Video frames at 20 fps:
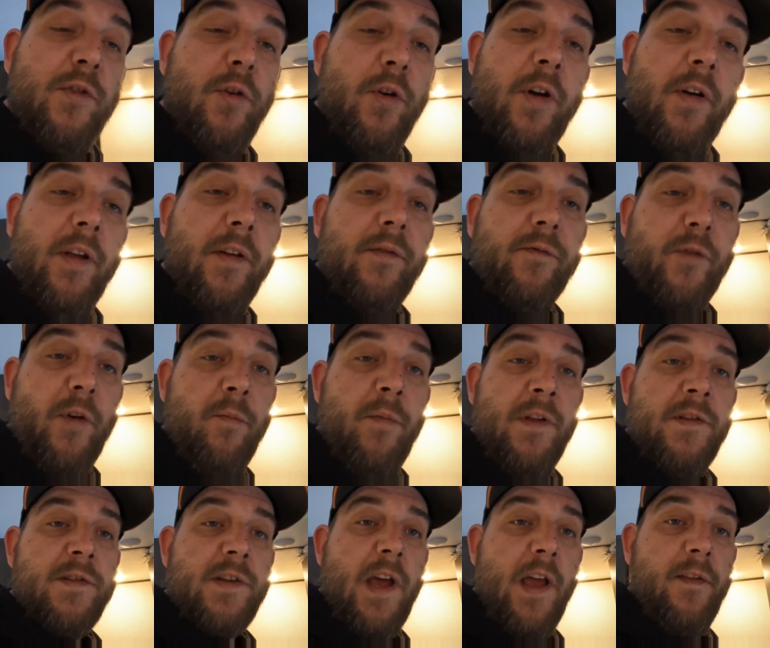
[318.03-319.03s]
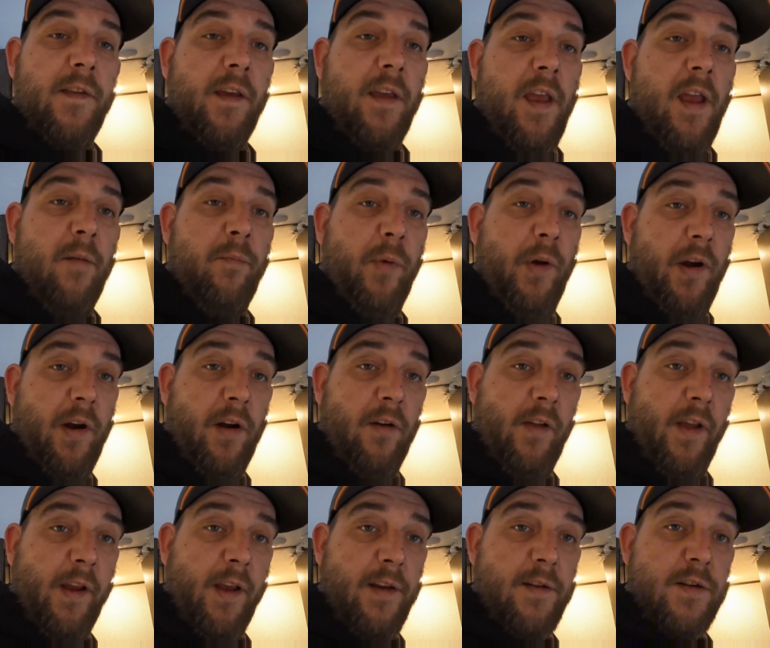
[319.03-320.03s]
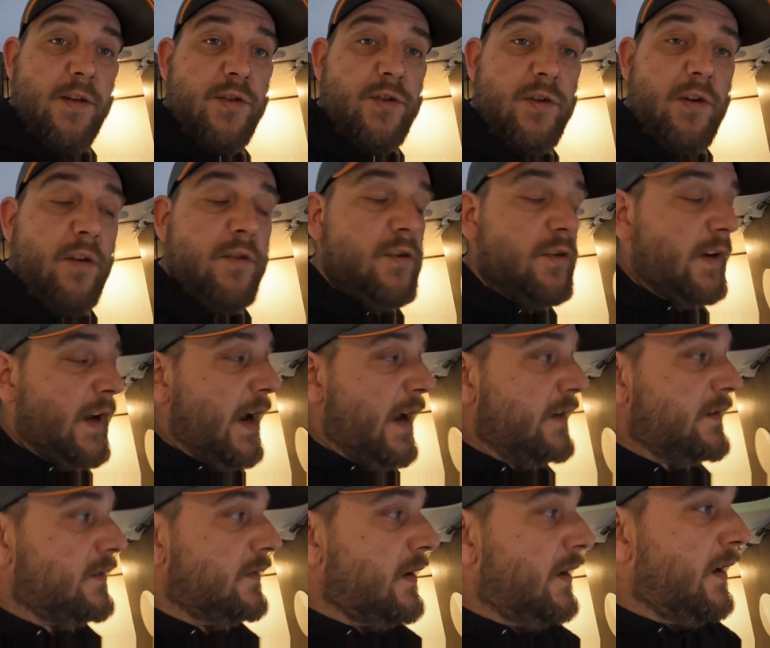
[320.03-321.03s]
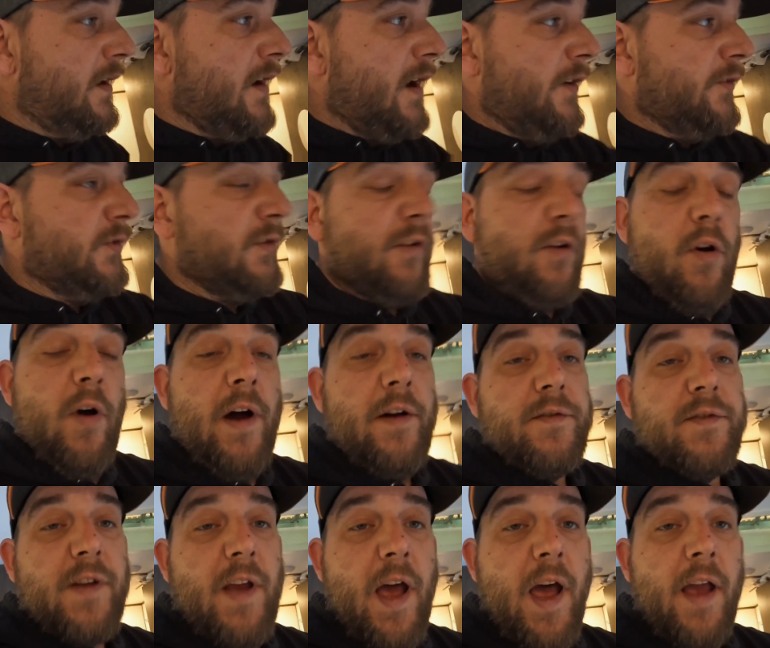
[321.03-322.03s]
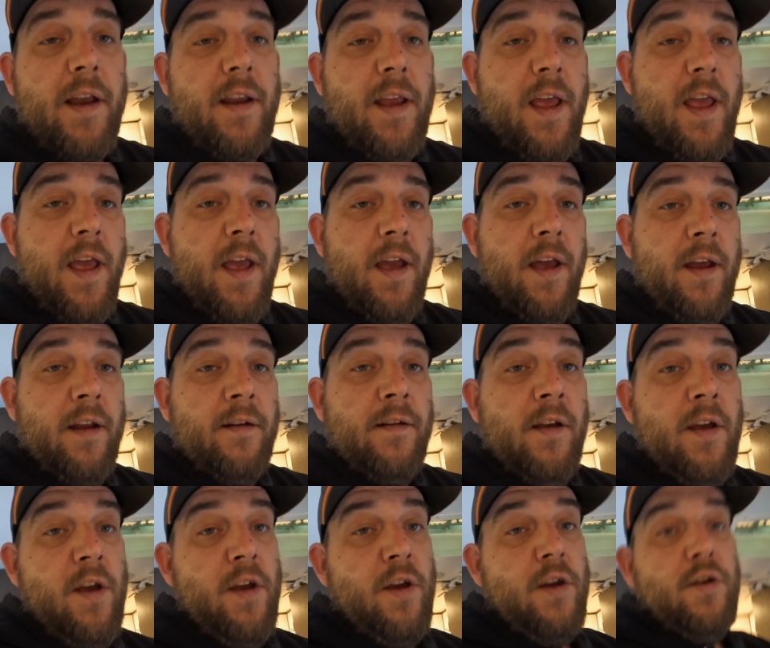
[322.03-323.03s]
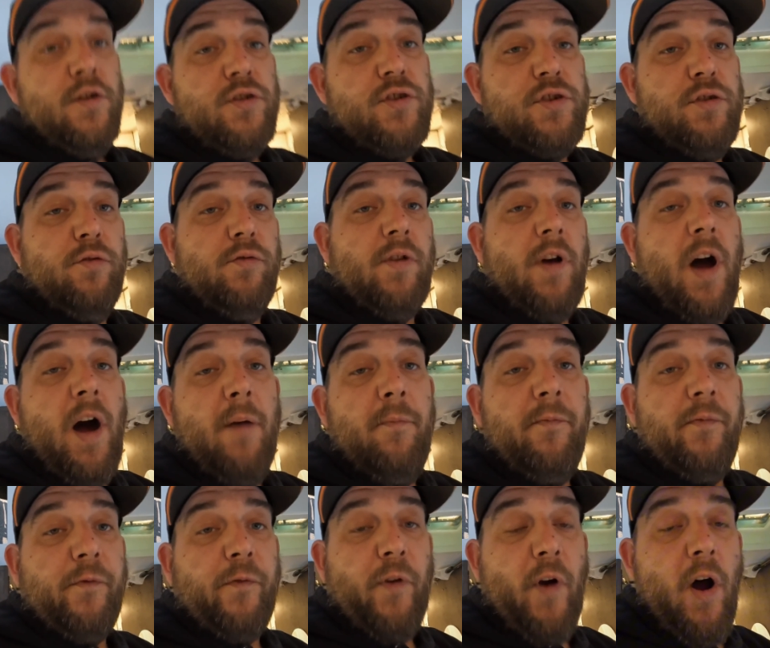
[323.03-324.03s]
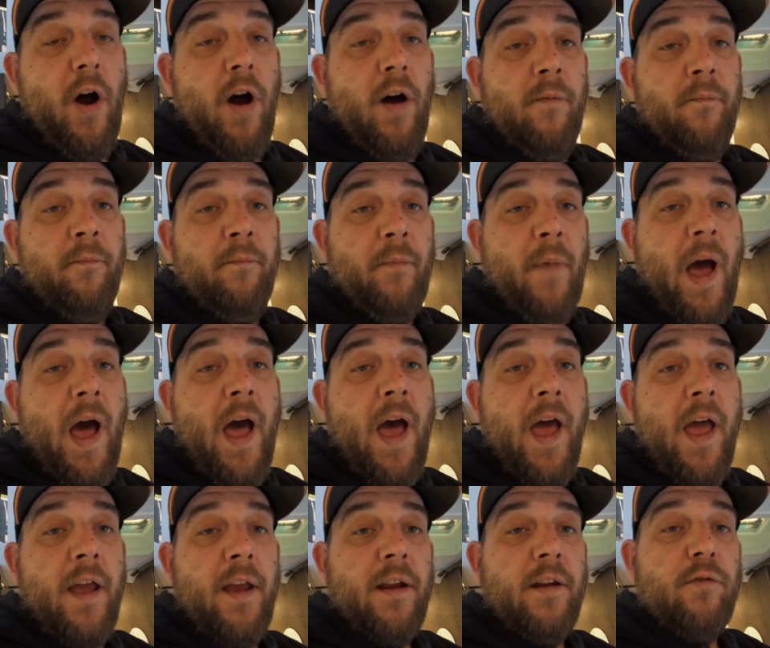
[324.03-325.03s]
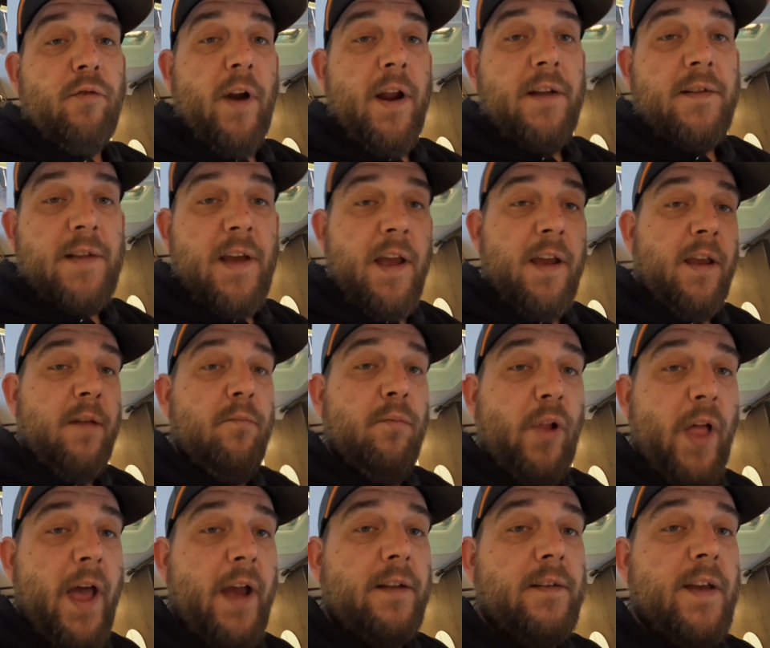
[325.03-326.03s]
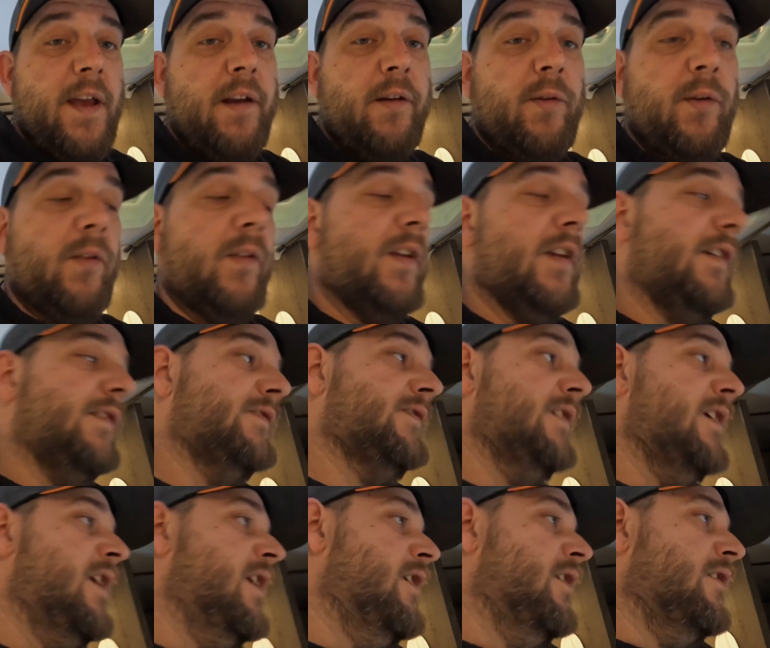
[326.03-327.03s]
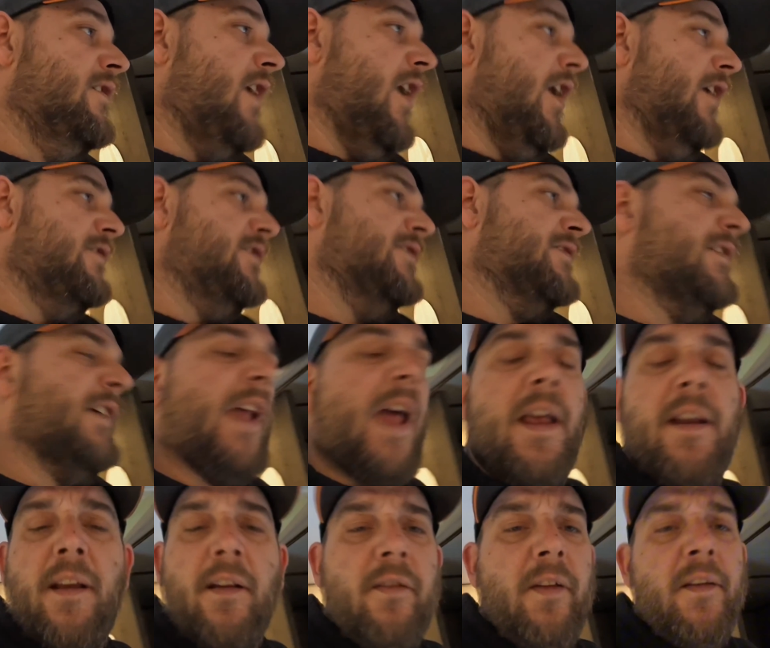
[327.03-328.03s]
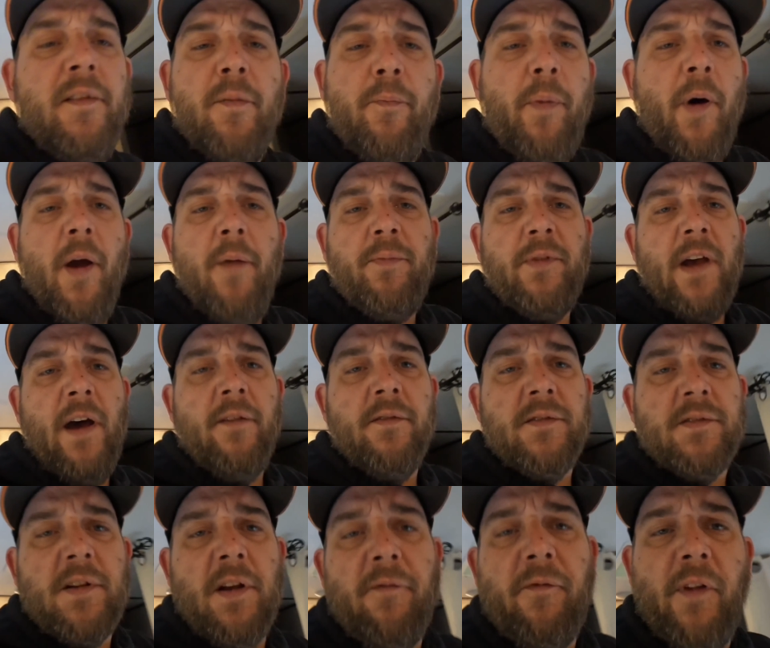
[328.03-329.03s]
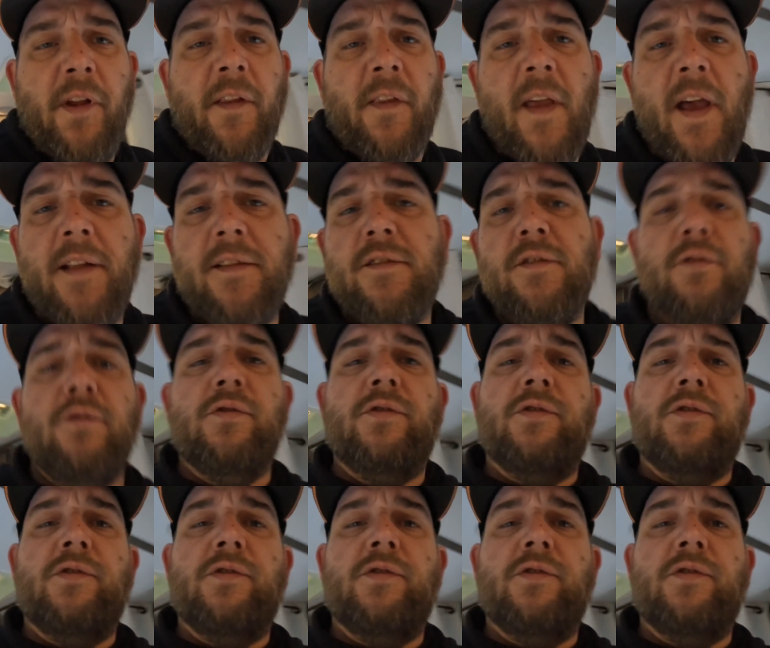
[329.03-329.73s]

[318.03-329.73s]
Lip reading: do it from inside the camper here like I just showed you guys, and then I also go outside and shoot up from my gray tank and black tank release, just to kind of clean the pipes out and stuff like that too.